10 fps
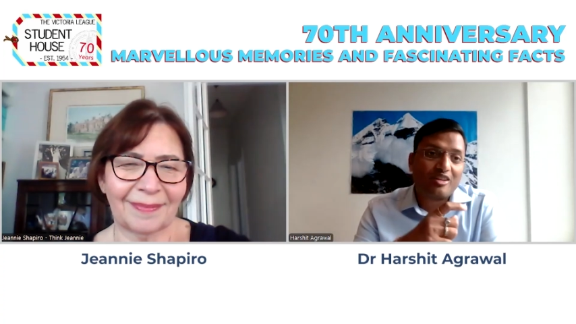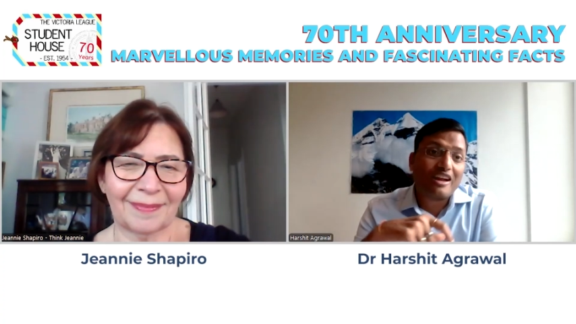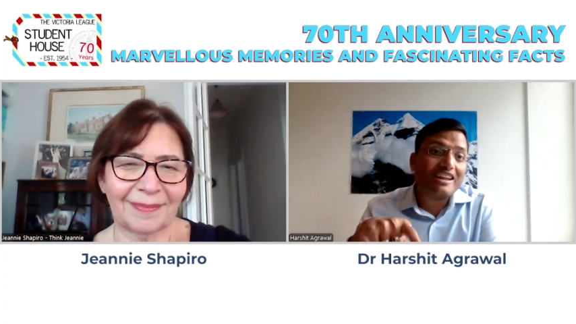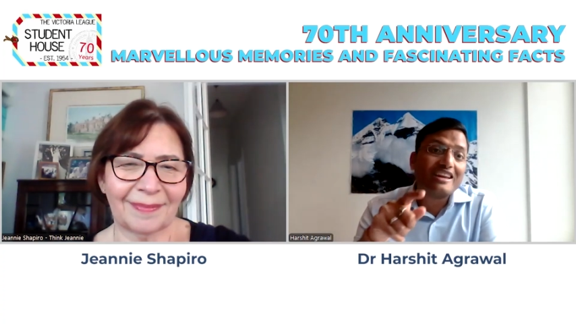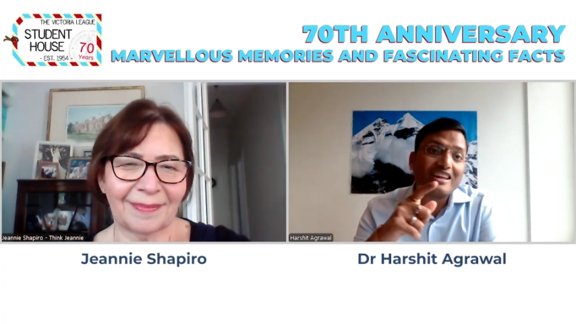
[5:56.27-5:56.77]

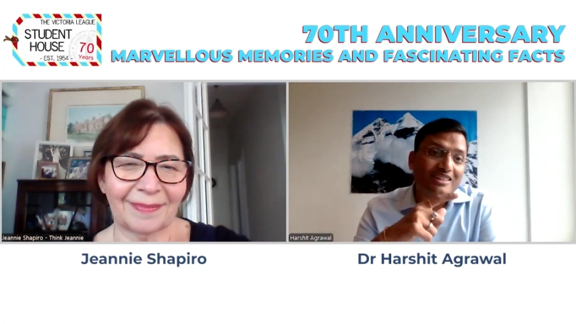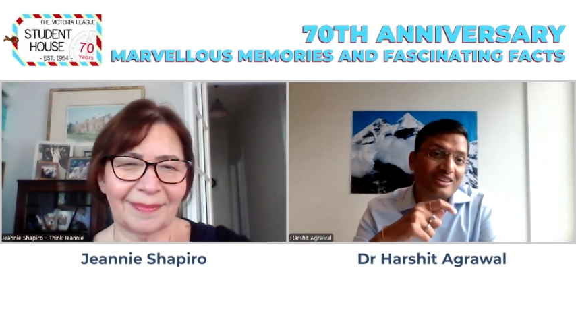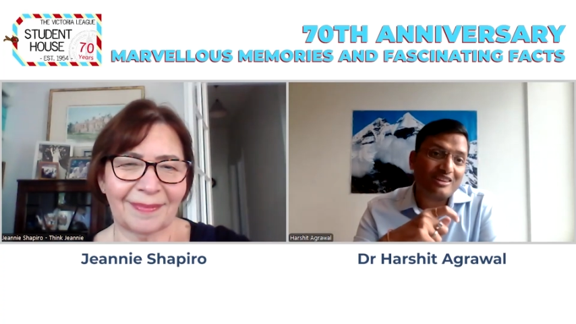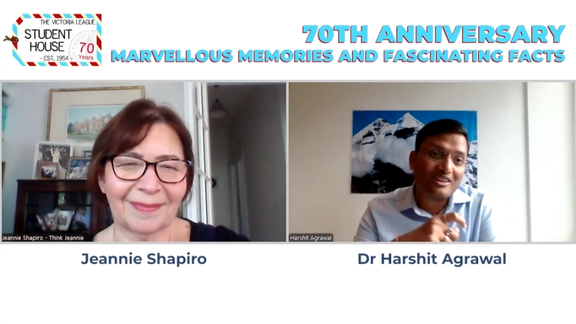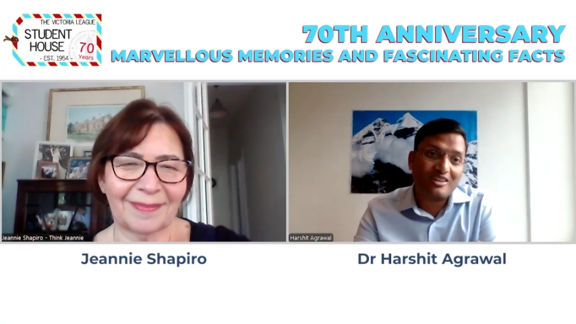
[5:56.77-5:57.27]
Speaker 1: running in
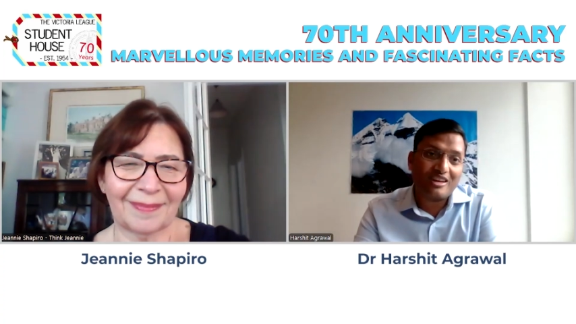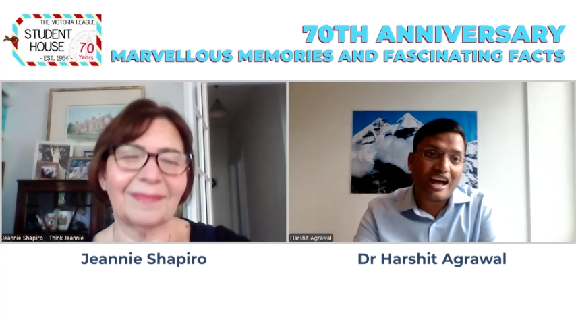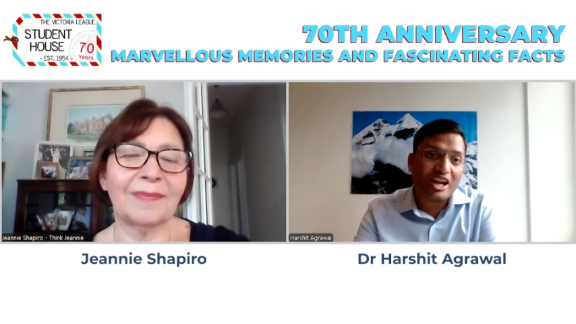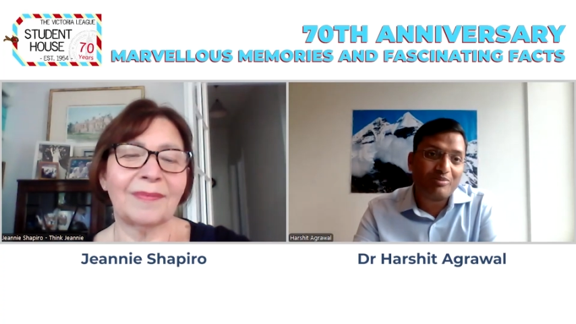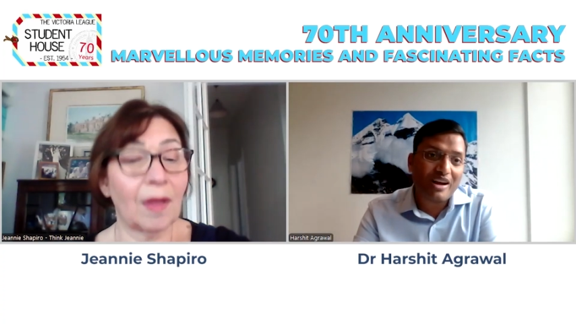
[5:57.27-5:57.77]
the uh,
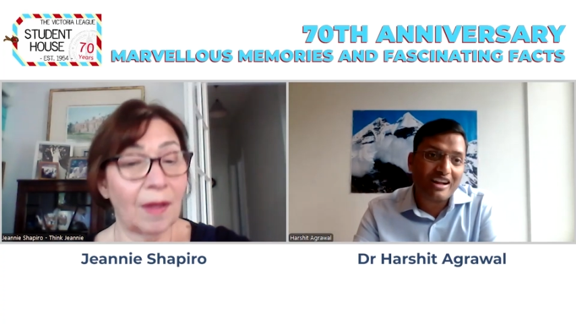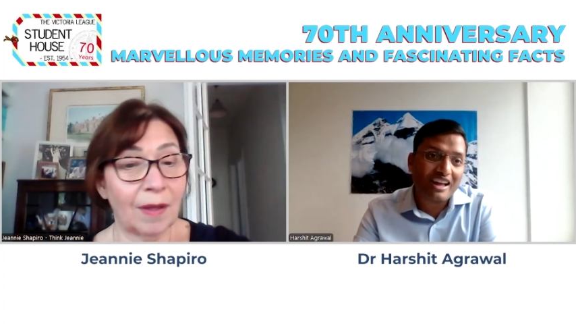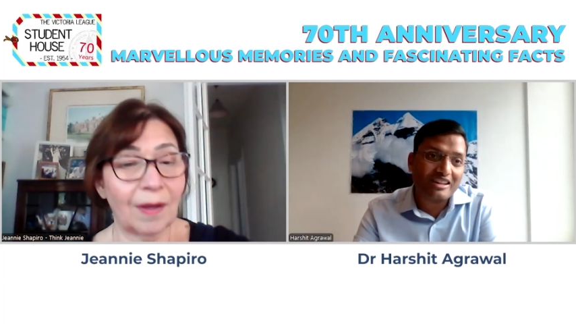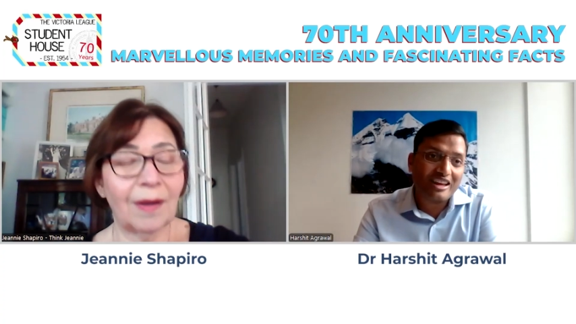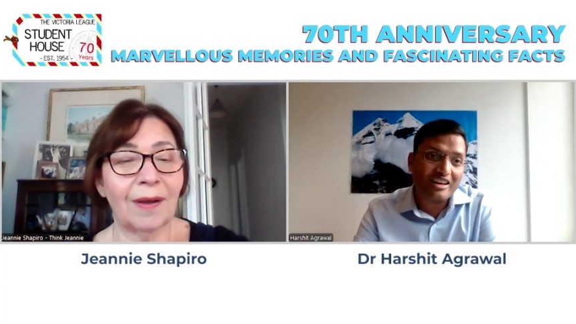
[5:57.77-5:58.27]
Hyde Park
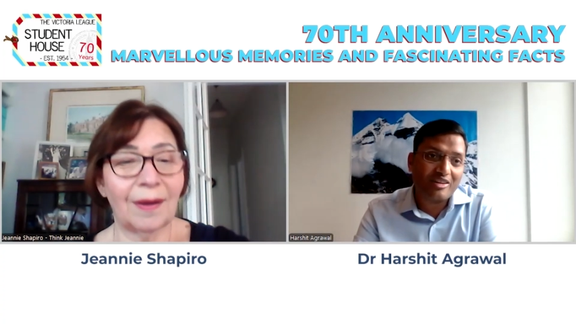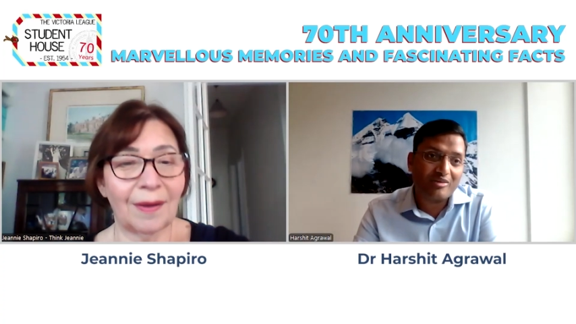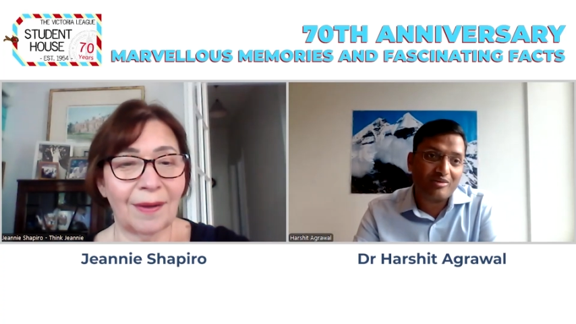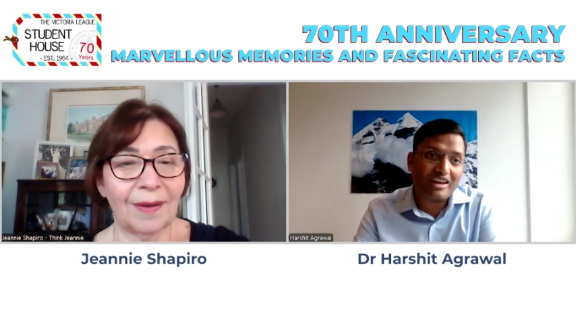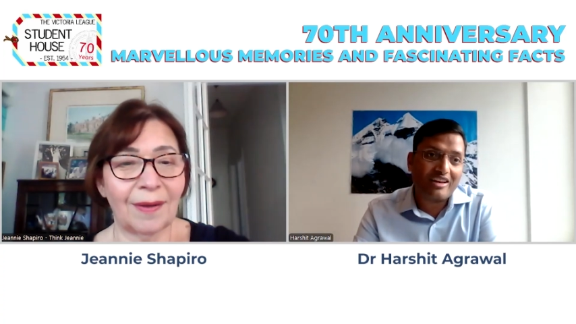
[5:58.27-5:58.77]
and uh,
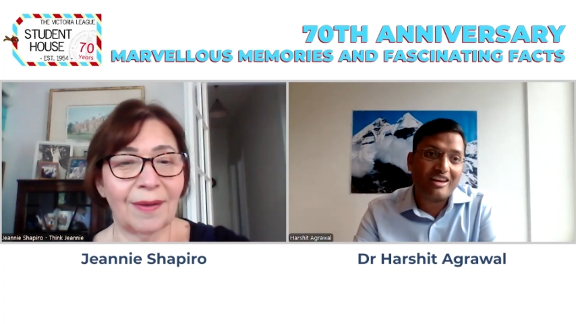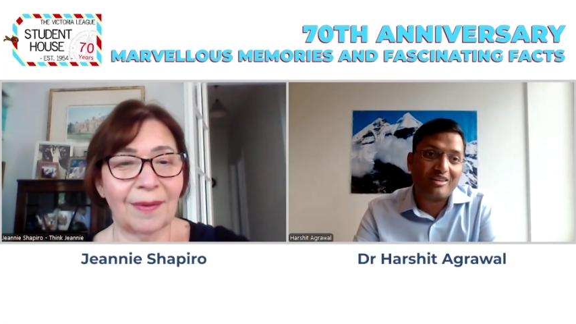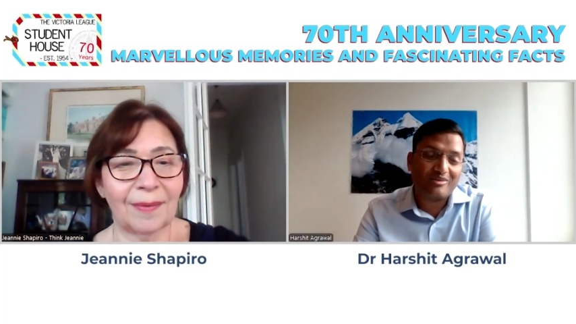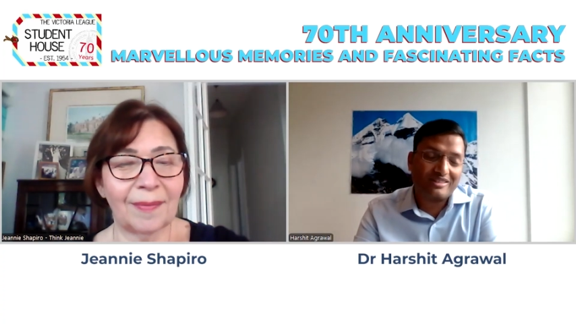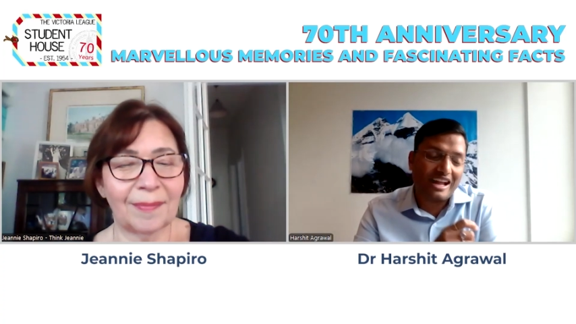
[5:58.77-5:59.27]
uh
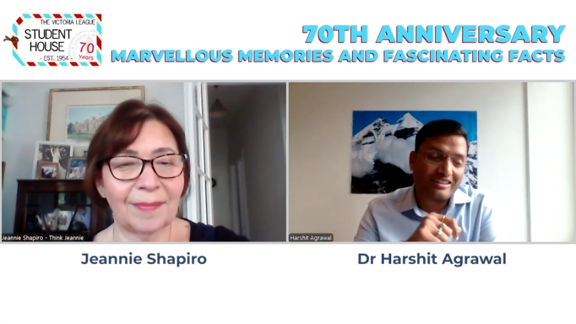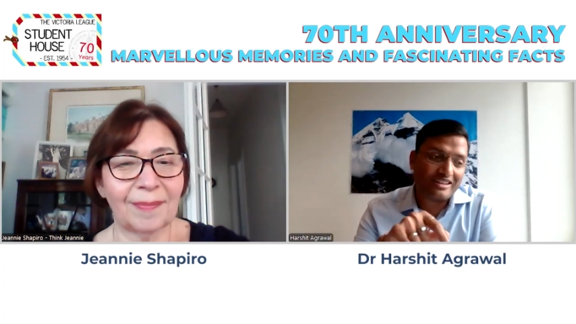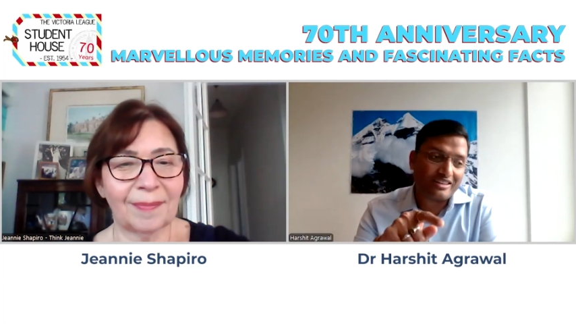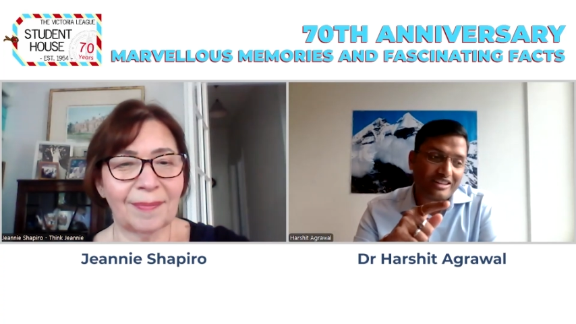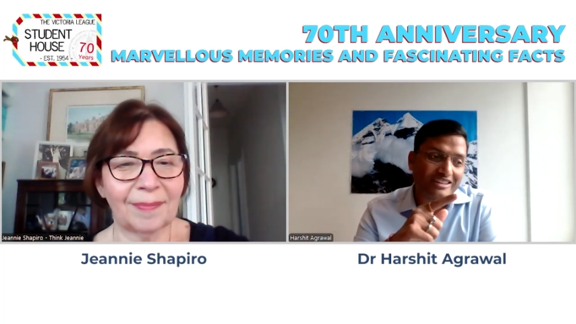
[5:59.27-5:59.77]
that uh,